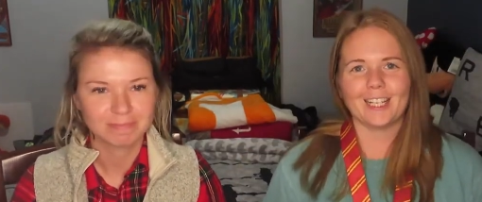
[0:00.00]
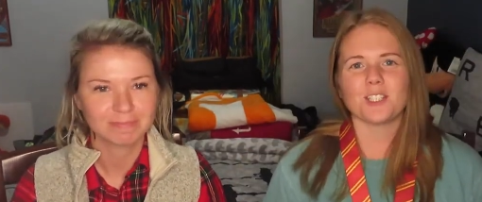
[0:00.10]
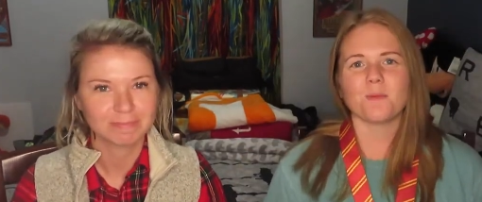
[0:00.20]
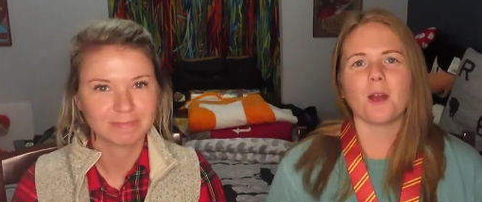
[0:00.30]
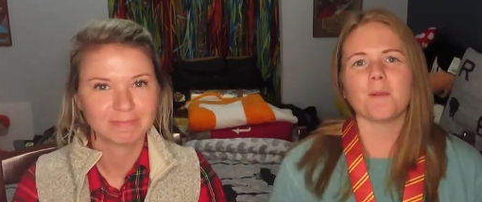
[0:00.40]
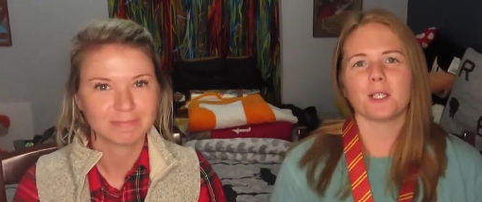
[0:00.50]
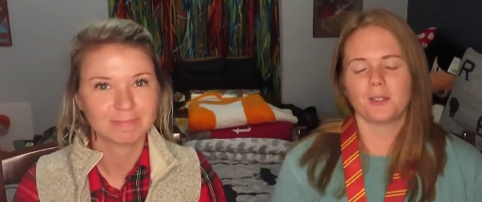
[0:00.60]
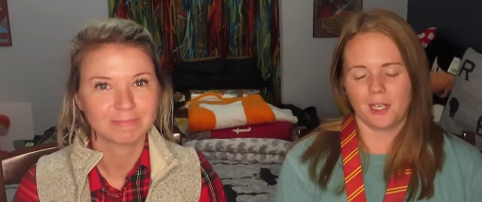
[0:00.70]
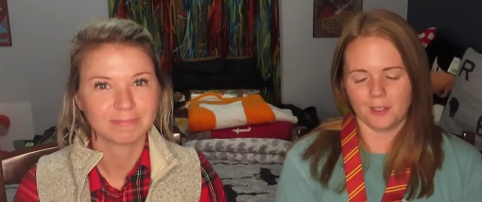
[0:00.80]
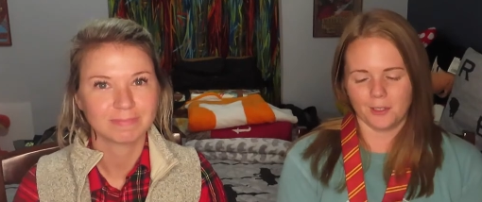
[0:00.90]
Speaker 1: I actually brought my own
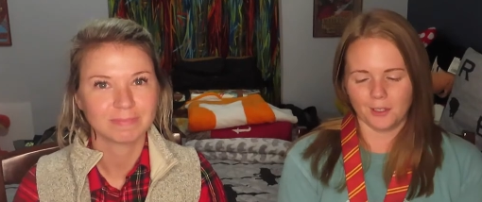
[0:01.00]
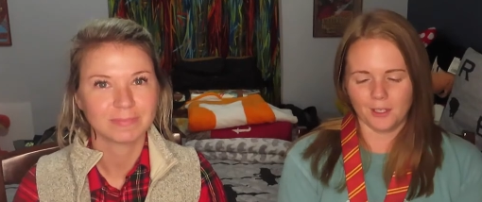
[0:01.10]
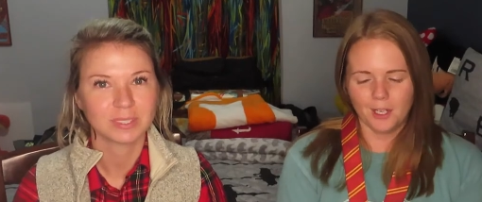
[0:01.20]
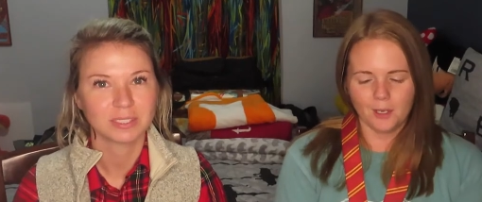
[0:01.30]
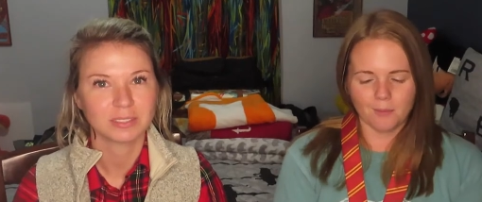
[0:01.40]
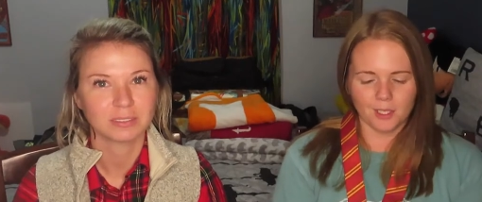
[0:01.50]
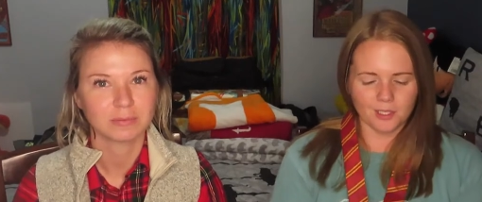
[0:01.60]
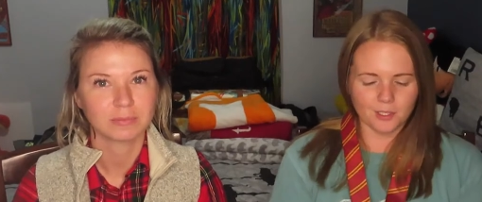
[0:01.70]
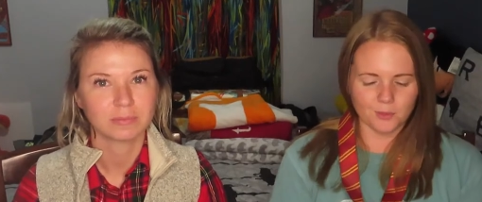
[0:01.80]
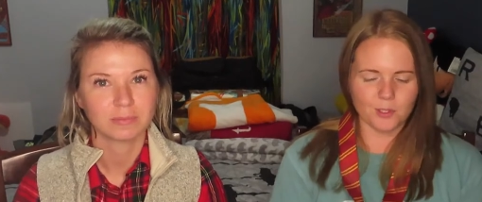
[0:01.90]
lanyard but
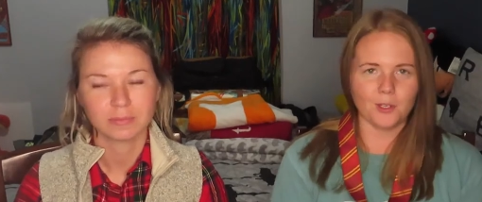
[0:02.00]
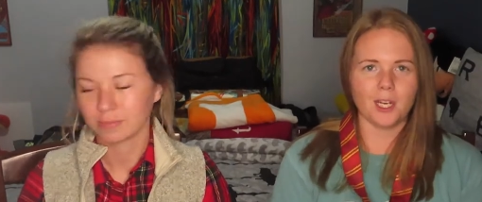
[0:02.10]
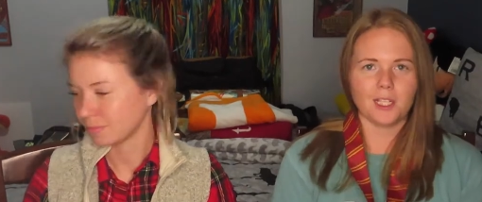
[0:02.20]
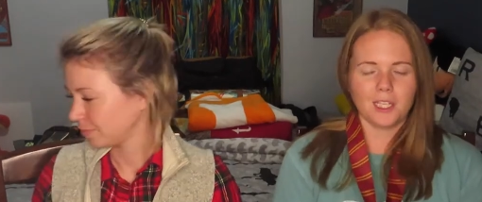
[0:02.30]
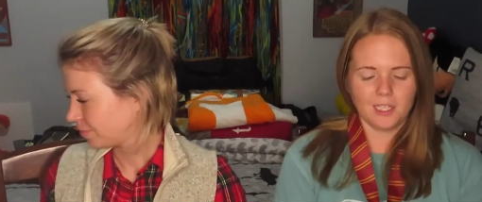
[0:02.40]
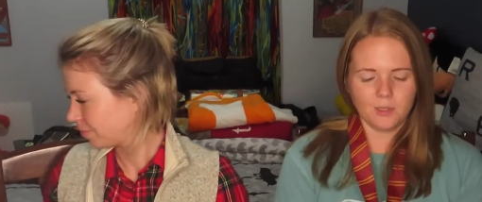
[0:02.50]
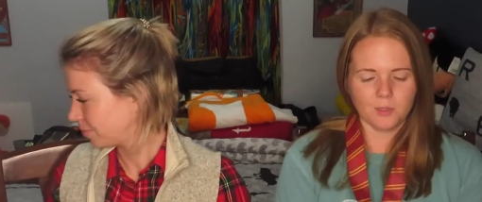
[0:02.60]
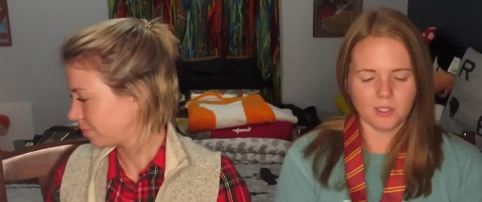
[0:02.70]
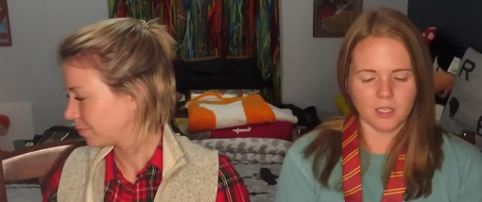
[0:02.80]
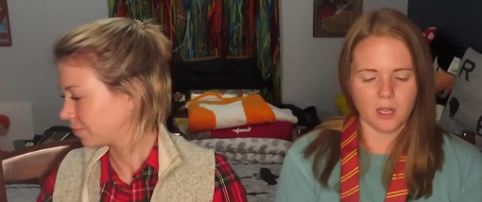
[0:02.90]
this was great, and it
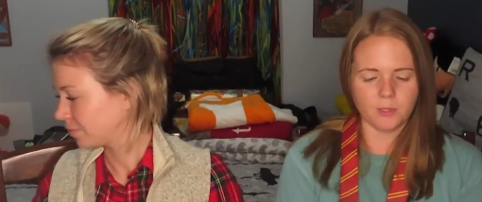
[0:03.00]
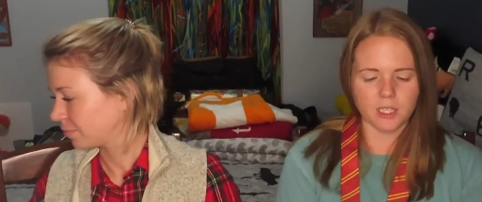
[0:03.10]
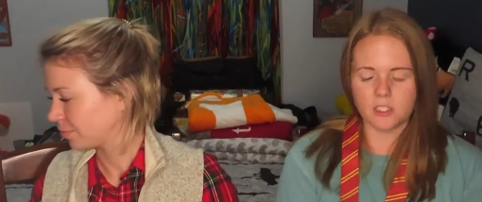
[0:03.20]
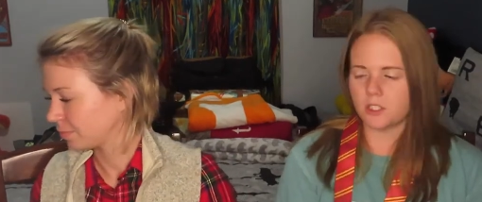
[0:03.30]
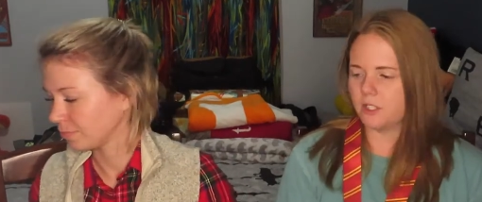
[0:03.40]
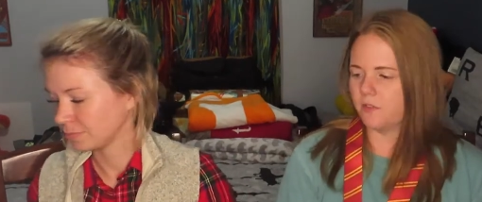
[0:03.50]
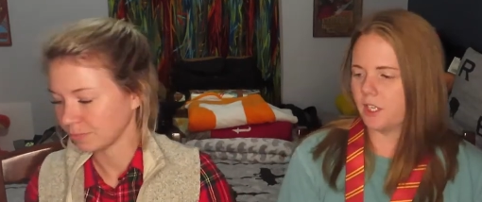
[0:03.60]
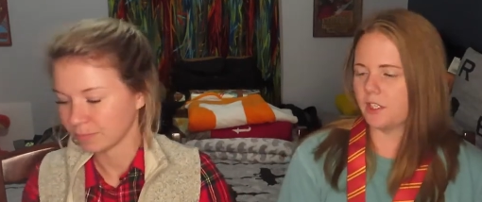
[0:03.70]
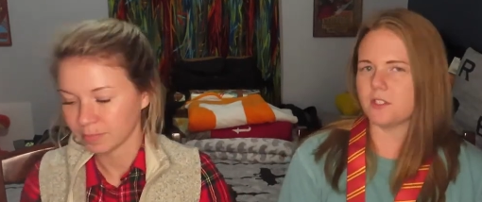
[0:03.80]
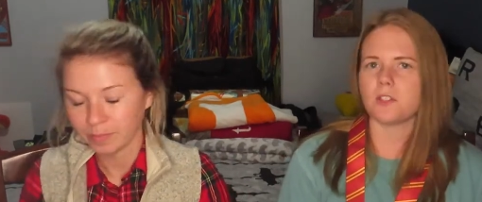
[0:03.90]
was I was actually
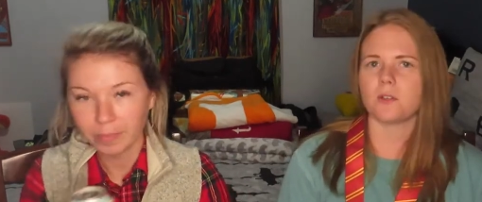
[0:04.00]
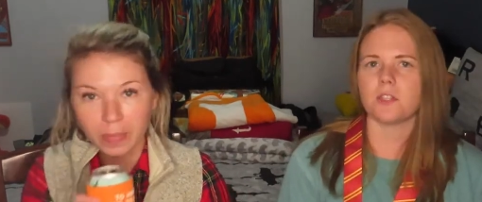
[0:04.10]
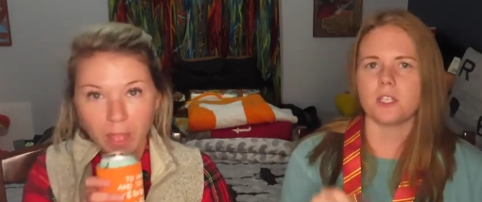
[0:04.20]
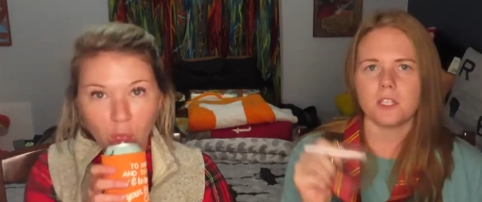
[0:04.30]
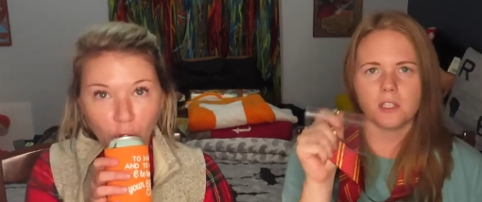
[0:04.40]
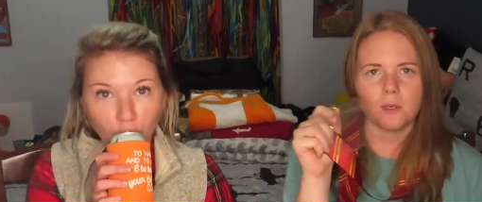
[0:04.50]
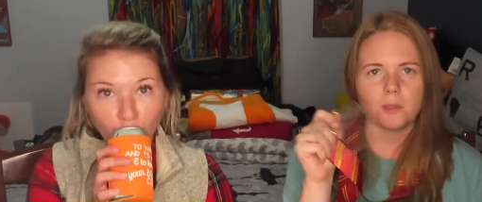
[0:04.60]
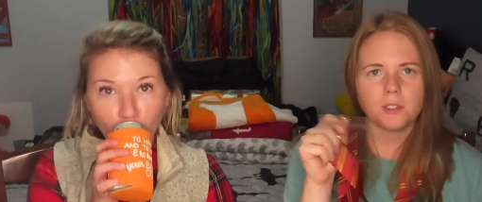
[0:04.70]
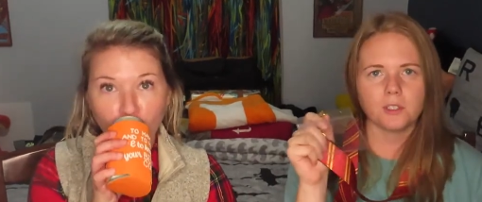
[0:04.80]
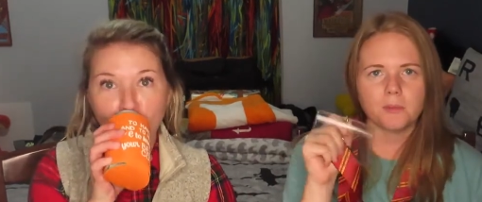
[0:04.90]
very concerned that they didn't come
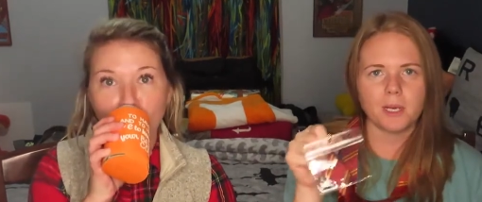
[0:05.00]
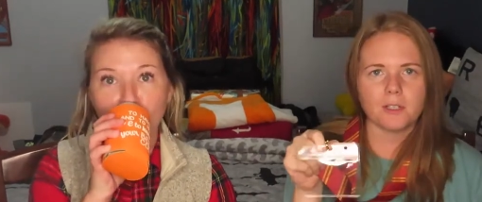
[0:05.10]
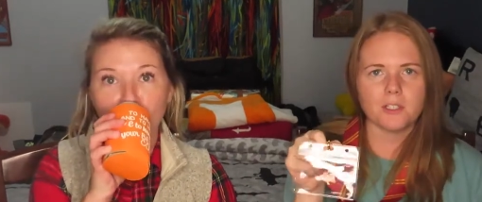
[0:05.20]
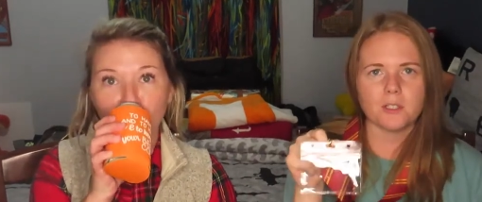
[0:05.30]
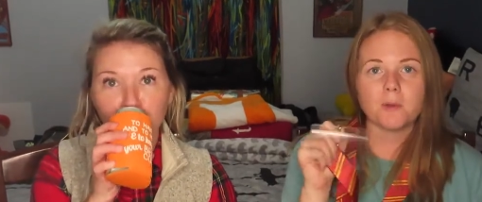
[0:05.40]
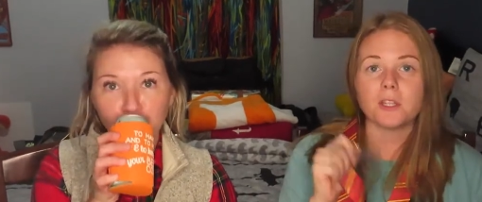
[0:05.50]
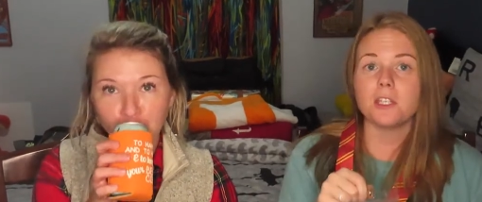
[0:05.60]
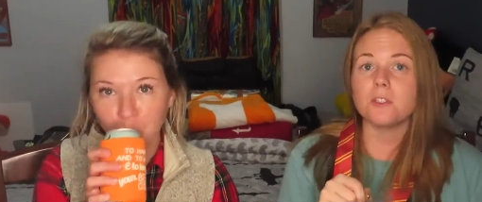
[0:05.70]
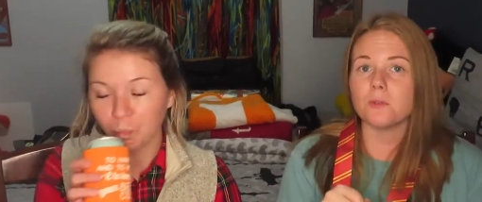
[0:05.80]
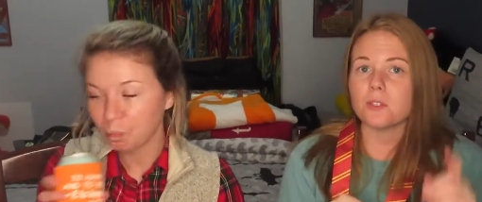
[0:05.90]
with the little pouches, but
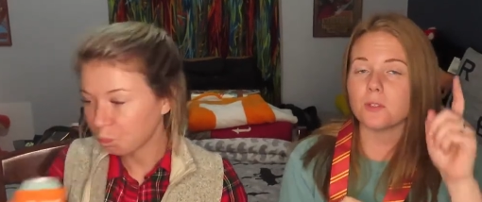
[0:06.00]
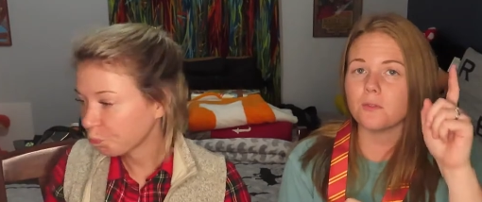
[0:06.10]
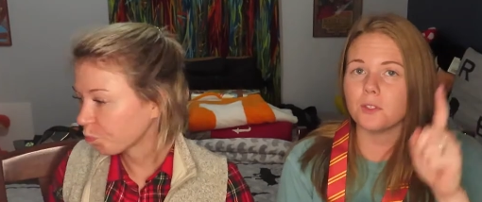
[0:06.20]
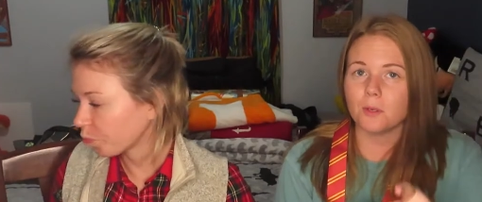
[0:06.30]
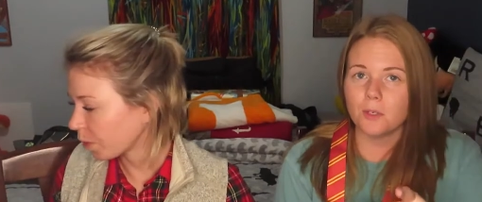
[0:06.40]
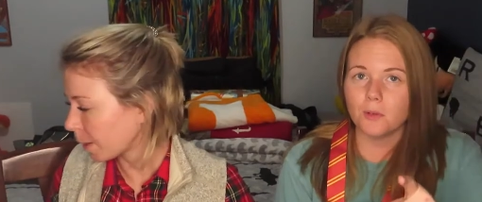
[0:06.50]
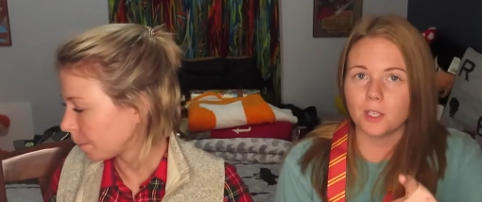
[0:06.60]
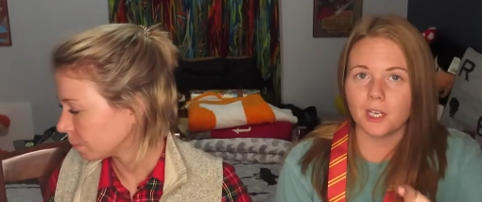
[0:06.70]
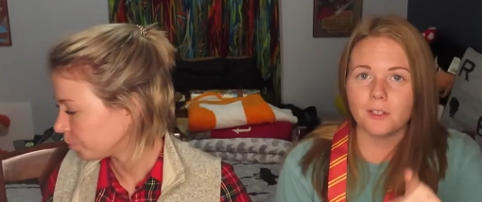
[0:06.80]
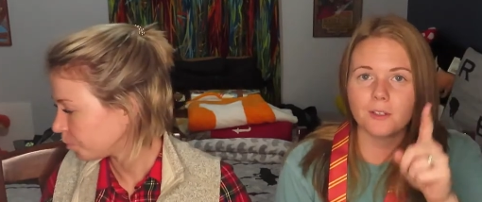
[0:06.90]
they do. So if you don't know
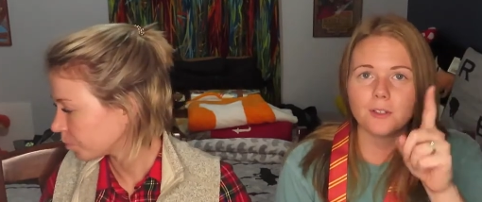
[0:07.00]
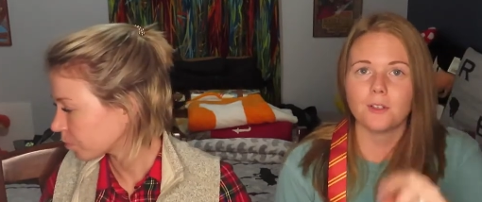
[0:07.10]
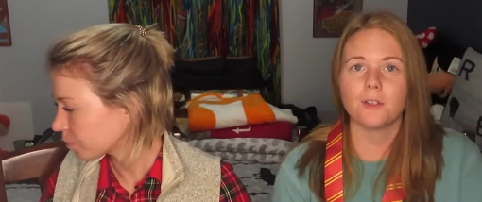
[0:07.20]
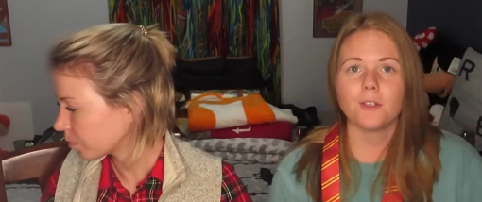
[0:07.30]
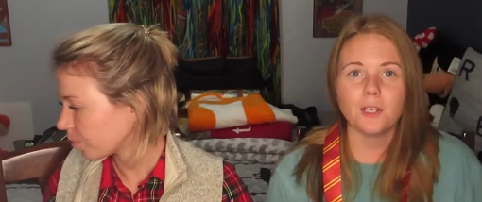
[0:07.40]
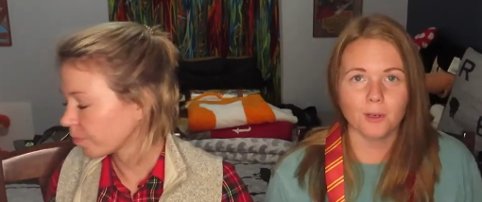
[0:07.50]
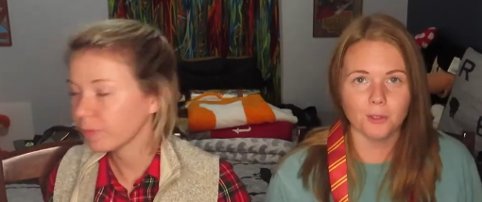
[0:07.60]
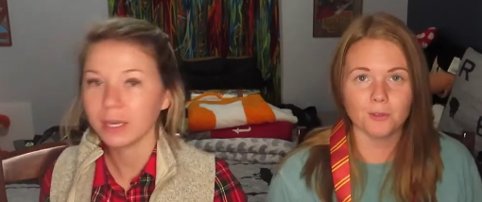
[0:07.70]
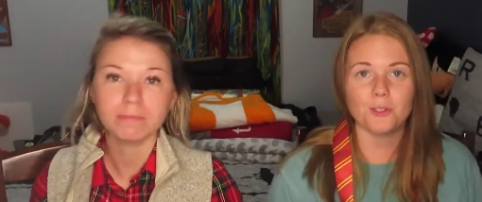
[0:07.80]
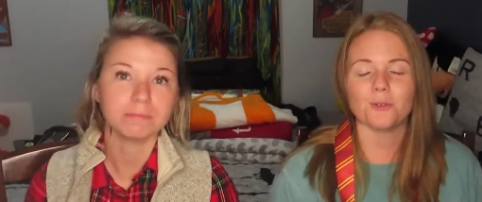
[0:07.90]
that, now
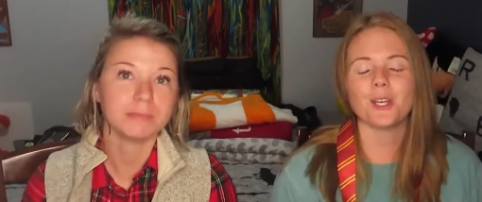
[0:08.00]
you do.